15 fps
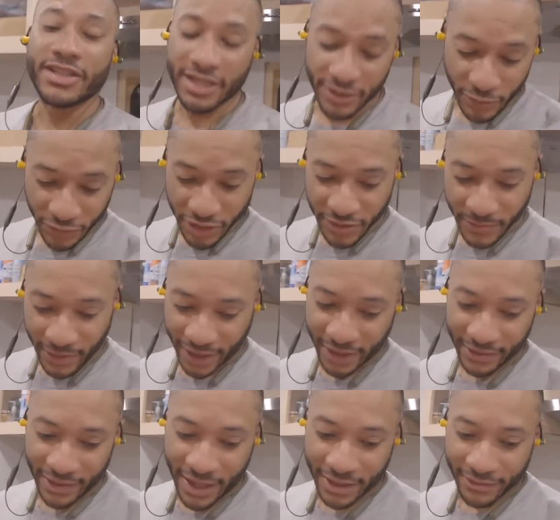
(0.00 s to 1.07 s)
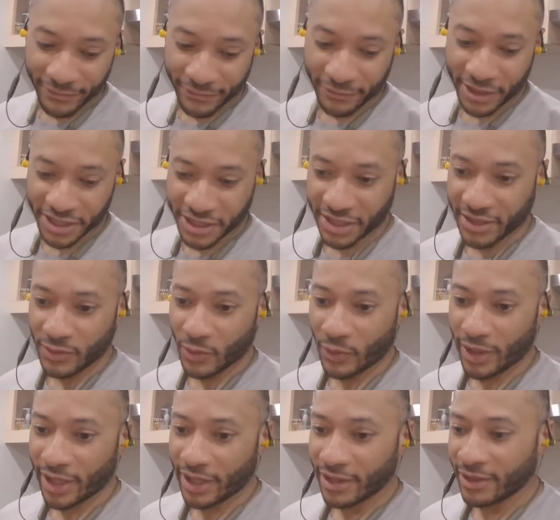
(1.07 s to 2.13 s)
and it'll just be like a lot of friction,
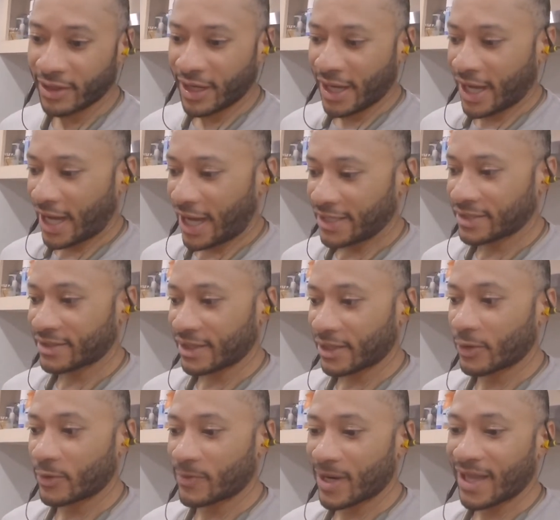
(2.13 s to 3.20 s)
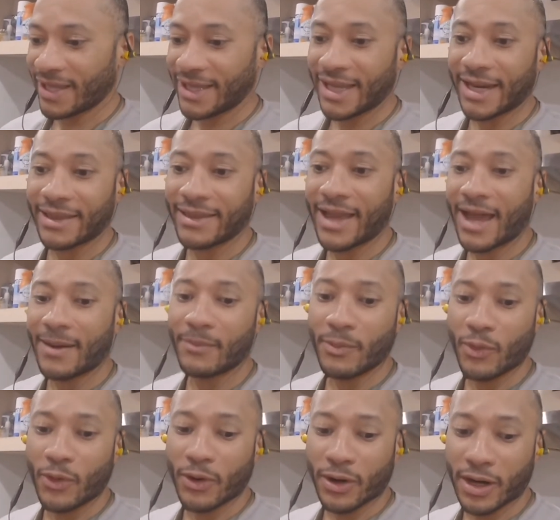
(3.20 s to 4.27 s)
where I just think it'll probably get a lot
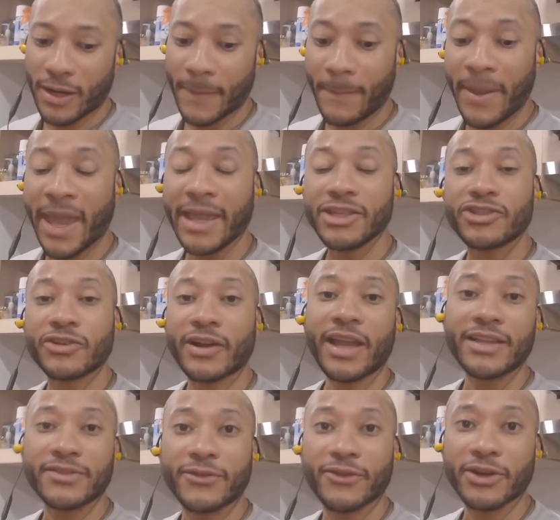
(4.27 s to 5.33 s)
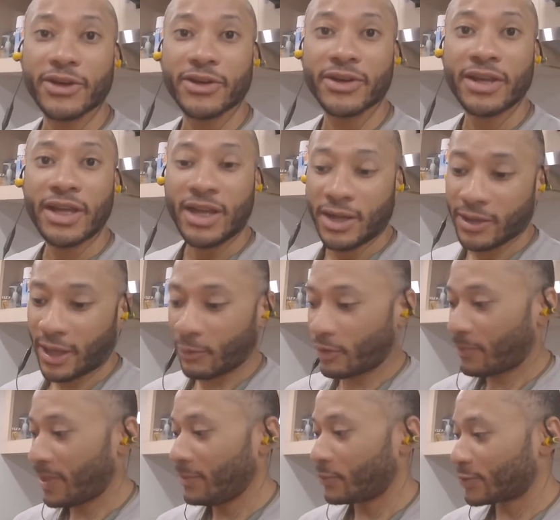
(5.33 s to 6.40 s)
more paint transfer, like with
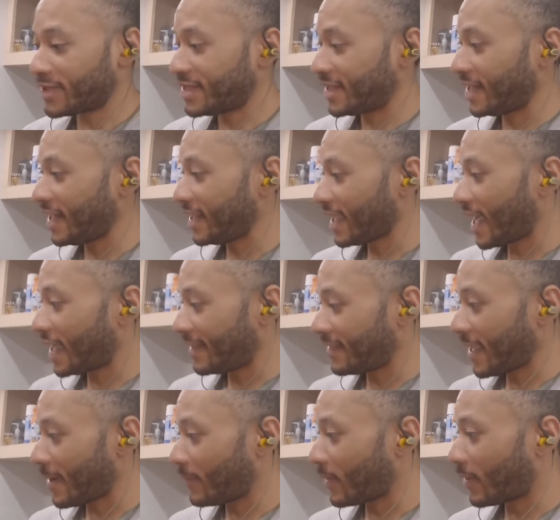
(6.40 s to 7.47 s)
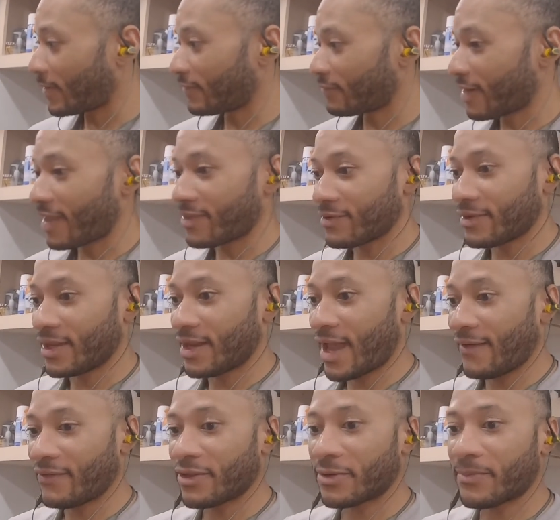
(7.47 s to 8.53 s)
people sitting on that part rather than
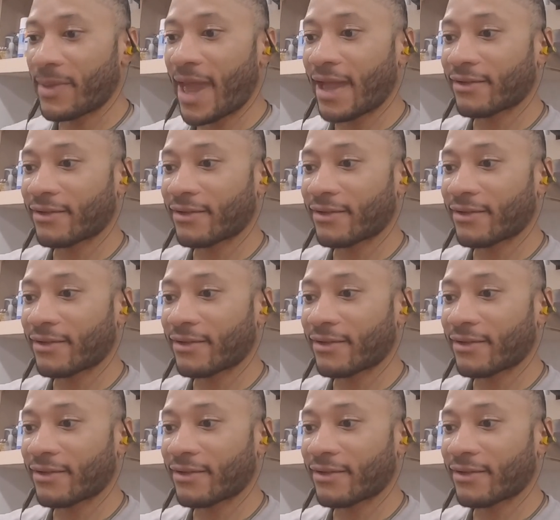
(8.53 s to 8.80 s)
having their back